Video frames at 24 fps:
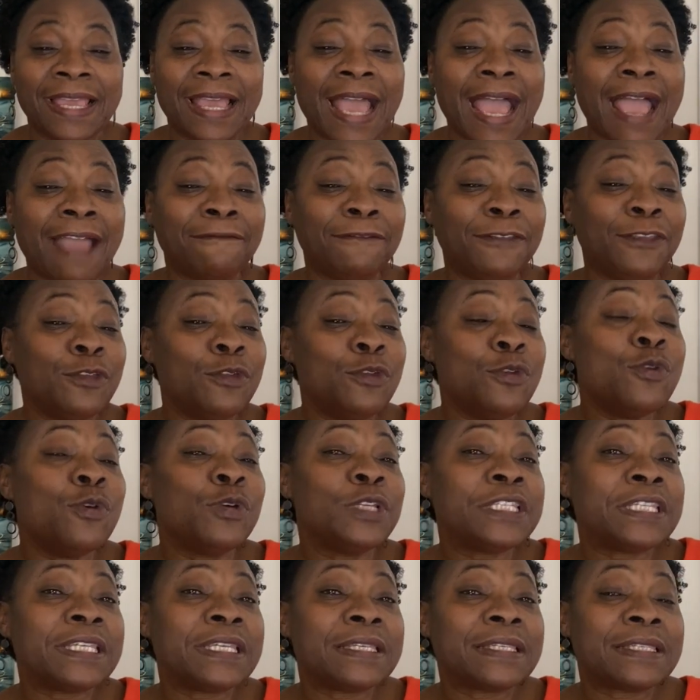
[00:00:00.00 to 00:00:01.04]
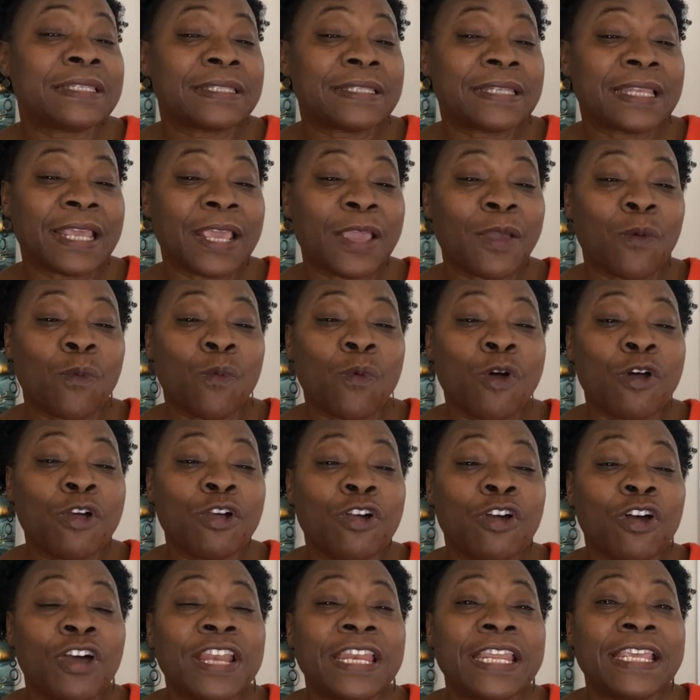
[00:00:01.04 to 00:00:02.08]
Have you noticed what
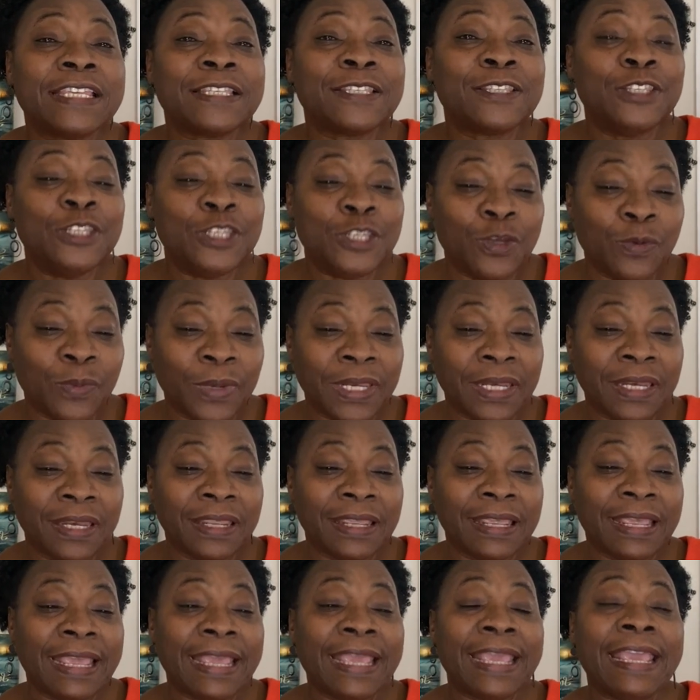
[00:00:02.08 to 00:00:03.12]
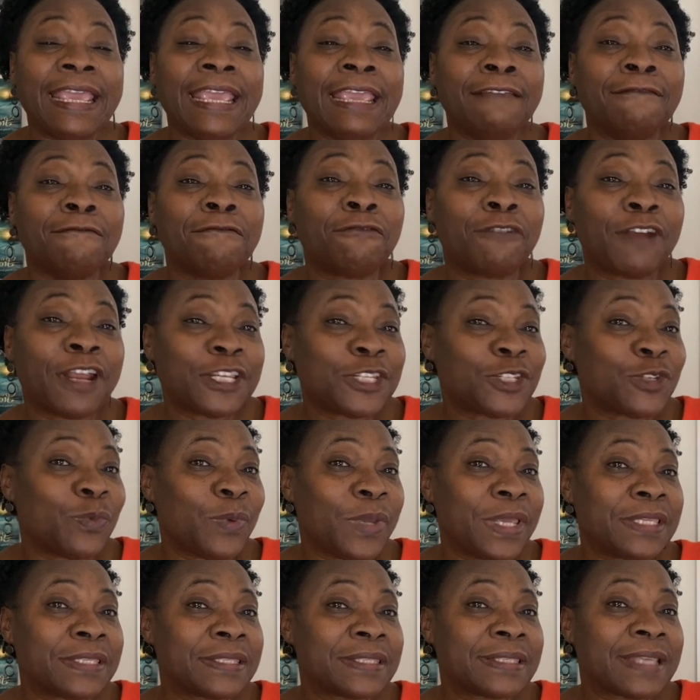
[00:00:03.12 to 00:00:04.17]
God is doing in fresh
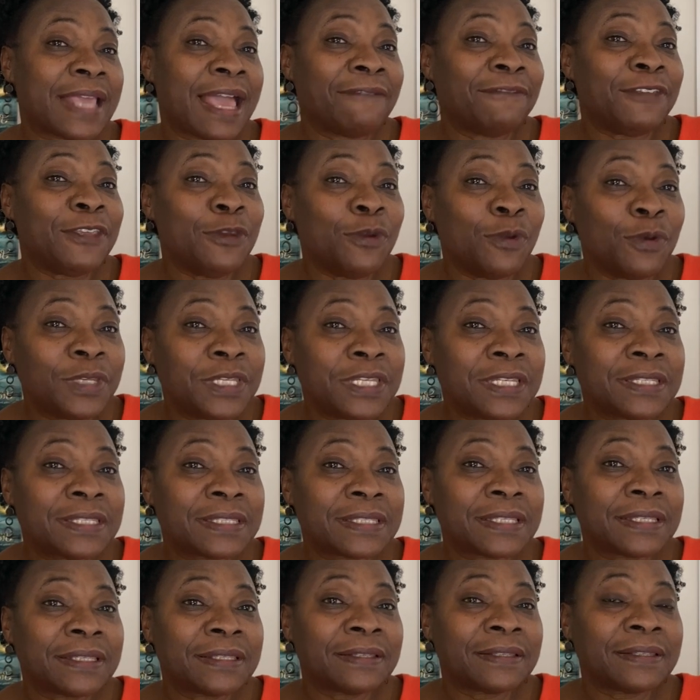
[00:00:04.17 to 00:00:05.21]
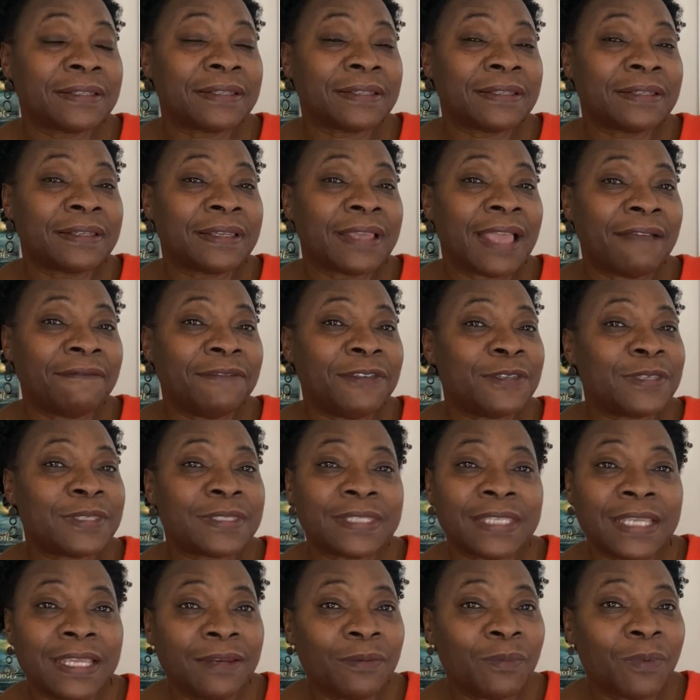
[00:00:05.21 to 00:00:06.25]
ways? Have you noticed? Have you
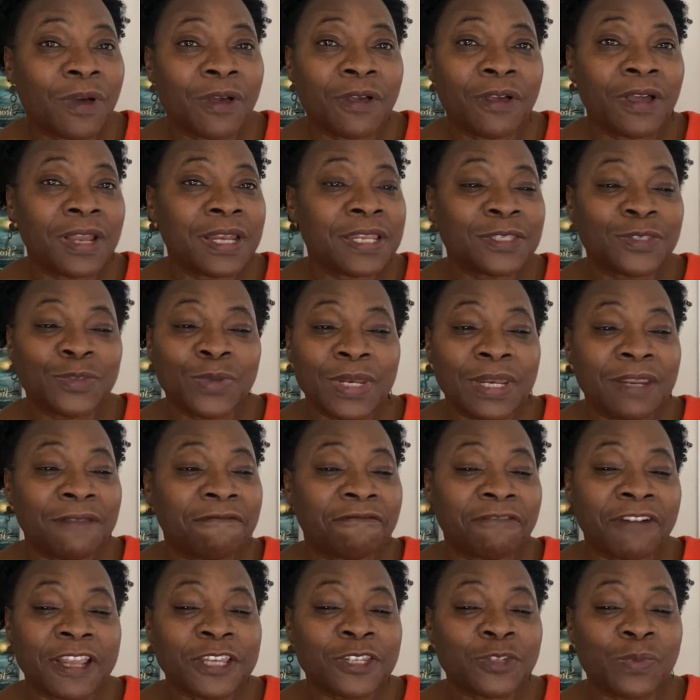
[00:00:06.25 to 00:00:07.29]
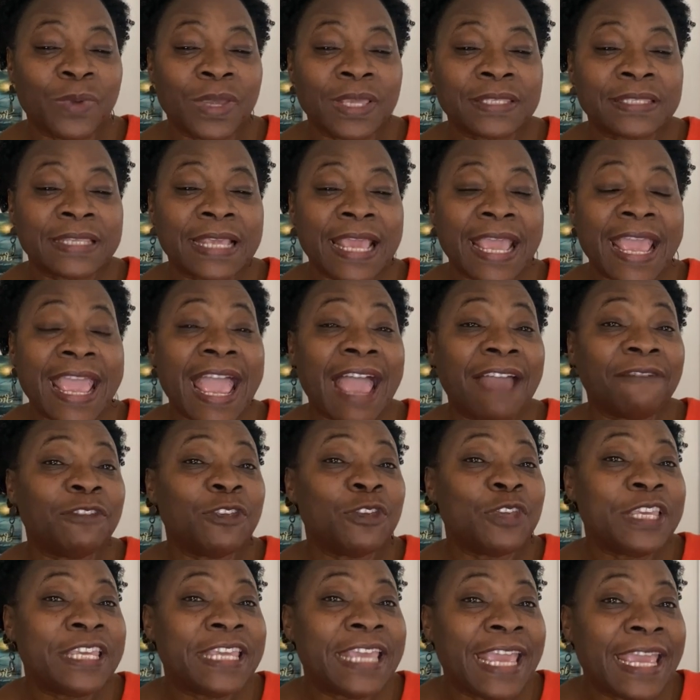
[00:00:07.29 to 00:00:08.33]
seen what God is doing in fresh ways? Have
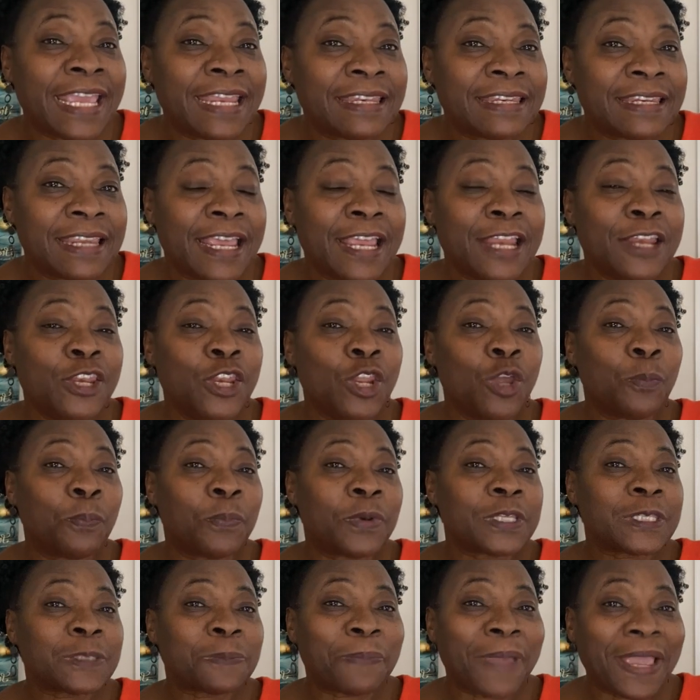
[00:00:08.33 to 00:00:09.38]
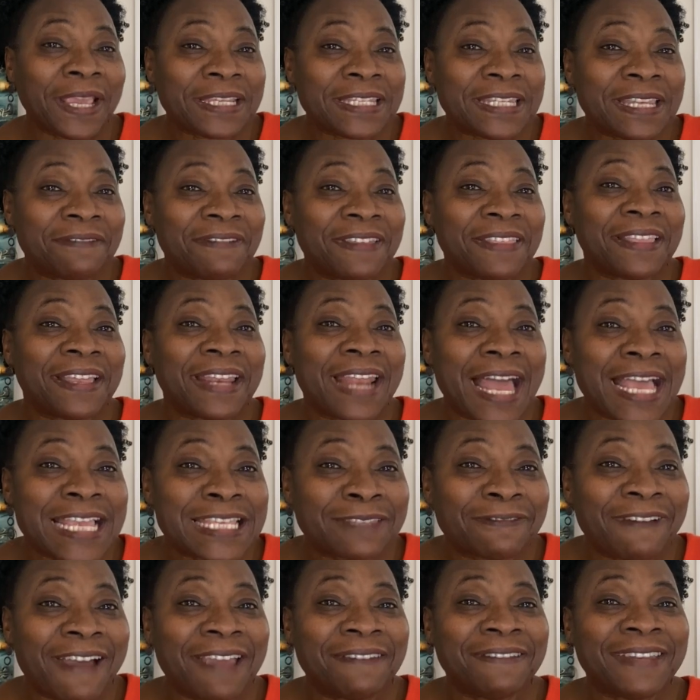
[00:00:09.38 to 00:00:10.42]
you gained new perspective in the
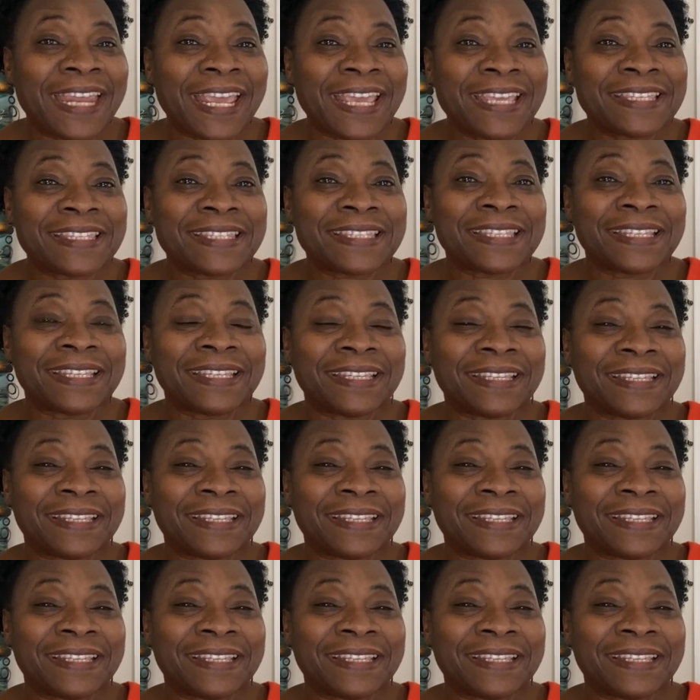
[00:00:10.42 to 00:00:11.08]
last 5 days?